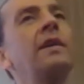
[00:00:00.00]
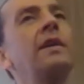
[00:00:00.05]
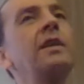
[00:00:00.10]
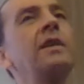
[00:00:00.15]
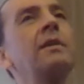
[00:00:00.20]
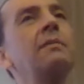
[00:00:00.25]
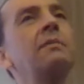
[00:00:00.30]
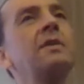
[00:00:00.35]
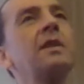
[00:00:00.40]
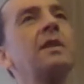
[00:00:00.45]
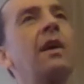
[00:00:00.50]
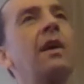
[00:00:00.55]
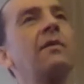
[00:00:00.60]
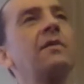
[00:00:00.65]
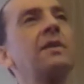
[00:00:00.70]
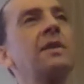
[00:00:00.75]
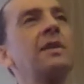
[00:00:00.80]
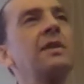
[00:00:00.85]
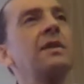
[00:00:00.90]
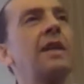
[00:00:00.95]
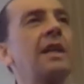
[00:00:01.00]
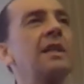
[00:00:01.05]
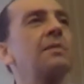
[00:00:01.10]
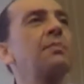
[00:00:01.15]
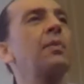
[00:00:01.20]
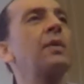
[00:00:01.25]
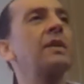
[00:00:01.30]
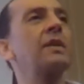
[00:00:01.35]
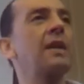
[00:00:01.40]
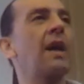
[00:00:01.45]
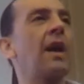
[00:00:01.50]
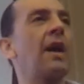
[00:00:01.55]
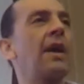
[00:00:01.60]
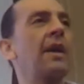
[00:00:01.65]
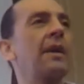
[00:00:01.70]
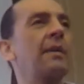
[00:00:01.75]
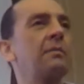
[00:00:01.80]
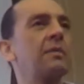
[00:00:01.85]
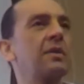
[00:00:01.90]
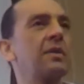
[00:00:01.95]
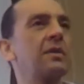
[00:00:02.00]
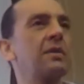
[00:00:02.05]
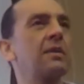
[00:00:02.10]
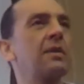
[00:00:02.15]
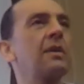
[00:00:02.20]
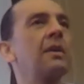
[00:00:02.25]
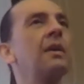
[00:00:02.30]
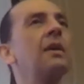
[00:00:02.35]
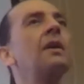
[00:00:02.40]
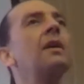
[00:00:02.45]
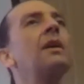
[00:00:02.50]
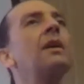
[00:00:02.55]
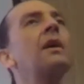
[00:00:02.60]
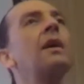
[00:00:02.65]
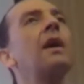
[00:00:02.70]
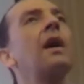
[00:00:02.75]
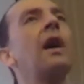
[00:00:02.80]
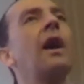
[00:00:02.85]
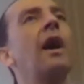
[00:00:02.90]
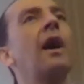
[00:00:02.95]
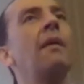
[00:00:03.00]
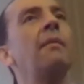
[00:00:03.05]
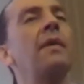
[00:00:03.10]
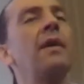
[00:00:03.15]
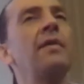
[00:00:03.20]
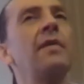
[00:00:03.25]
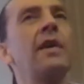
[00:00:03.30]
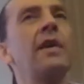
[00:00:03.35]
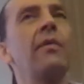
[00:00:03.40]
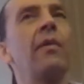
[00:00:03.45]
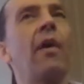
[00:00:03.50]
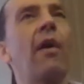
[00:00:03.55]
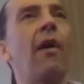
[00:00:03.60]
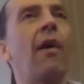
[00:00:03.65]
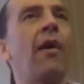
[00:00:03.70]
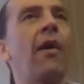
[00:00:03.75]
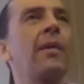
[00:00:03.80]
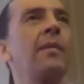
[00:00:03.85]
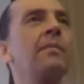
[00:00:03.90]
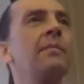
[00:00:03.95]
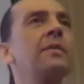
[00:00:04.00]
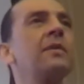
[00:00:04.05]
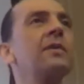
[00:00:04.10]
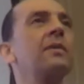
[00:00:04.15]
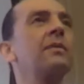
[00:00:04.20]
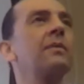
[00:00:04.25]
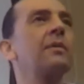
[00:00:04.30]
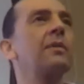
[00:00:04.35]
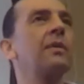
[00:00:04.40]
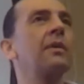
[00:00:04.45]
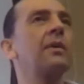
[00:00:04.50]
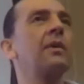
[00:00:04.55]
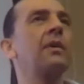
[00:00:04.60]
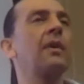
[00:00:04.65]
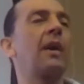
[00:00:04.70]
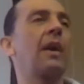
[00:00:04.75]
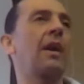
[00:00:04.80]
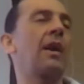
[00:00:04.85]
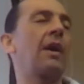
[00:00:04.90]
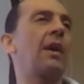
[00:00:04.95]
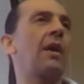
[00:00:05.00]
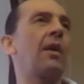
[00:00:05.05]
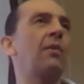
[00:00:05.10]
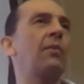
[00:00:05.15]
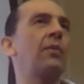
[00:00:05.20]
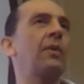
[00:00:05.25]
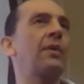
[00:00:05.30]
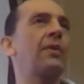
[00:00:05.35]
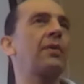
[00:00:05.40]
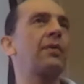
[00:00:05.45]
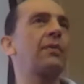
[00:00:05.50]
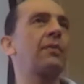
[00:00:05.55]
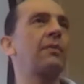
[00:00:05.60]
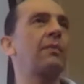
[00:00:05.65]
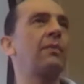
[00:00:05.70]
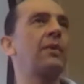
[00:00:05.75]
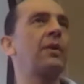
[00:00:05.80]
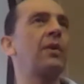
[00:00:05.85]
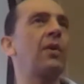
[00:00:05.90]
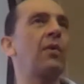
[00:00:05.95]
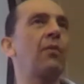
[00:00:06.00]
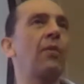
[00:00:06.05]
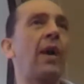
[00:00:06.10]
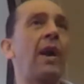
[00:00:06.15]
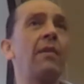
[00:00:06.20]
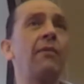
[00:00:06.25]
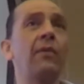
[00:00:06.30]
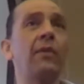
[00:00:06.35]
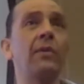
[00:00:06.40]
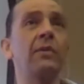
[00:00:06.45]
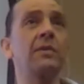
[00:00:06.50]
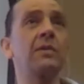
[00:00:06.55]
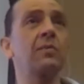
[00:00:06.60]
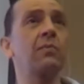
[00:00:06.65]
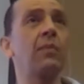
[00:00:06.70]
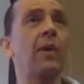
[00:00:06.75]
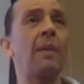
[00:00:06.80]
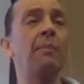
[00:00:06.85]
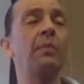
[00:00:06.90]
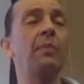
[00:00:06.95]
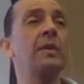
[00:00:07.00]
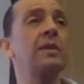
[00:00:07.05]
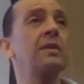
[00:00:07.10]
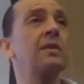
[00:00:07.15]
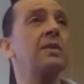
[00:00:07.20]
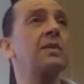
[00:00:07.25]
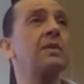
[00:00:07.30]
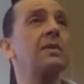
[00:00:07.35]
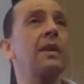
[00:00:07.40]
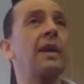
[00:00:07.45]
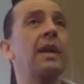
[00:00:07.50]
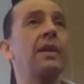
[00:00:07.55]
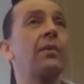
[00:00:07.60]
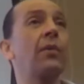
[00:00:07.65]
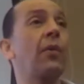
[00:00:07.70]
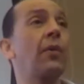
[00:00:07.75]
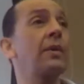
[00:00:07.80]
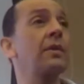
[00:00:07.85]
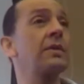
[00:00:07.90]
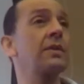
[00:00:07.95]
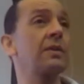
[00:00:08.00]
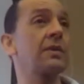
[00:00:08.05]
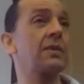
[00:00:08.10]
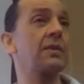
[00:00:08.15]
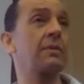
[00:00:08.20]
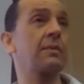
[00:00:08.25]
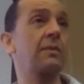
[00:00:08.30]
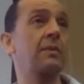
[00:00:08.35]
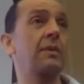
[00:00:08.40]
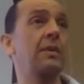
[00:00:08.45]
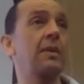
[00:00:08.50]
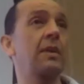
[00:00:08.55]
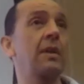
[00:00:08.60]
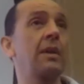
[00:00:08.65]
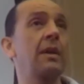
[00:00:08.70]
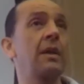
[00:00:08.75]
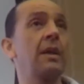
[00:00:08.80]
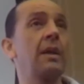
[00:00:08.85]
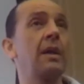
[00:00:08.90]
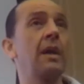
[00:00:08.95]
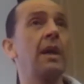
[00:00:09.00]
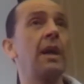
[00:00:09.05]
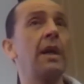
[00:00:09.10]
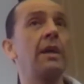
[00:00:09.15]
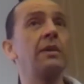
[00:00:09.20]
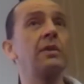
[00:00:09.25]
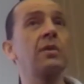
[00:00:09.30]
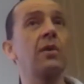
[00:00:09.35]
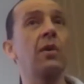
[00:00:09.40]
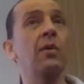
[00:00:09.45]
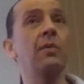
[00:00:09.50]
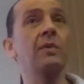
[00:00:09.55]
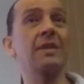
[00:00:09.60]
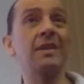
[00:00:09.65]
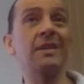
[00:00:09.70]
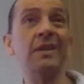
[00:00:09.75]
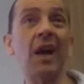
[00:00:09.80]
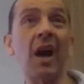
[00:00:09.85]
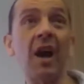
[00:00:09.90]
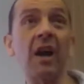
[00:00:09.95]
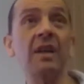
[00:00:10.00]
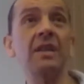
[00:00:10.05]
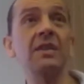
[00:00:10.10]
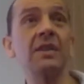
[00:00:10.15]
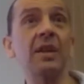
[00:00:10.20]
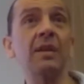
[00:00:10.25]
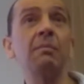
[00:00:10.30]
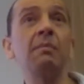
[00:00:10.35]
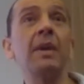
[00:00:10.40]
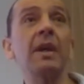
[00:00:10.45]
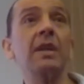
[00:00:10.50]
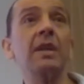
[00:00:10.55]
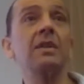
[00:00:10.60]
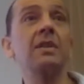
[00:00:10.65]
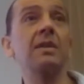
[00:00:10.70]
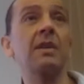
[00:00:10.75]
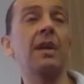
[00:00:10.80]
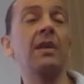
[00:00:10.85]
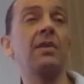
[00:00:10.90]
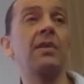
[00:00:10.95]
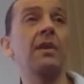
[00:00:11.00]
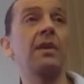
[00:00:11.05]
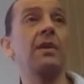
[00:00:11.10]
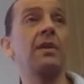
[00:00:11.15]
themselves in desperate times, and they were armed with rifles, weapons, and horses. And so it was a toxic mix, I think,